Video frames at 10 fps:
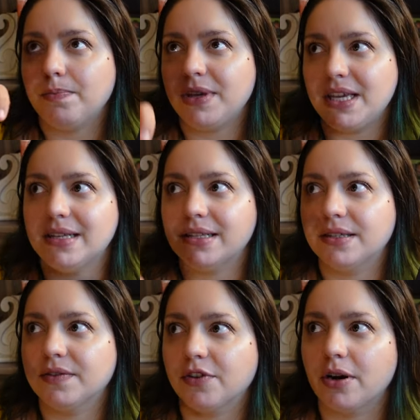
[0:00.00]

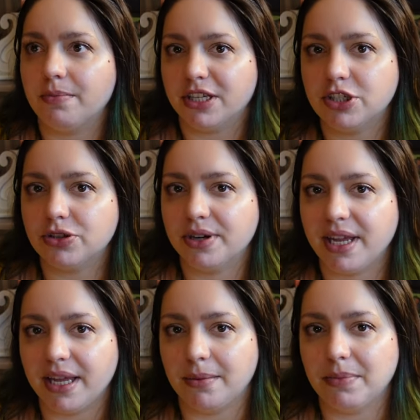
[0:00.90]
pieces for a mystery
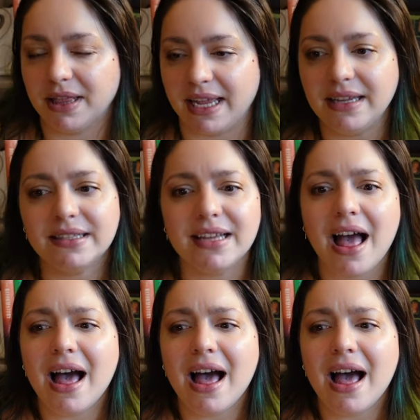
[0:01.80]
in place.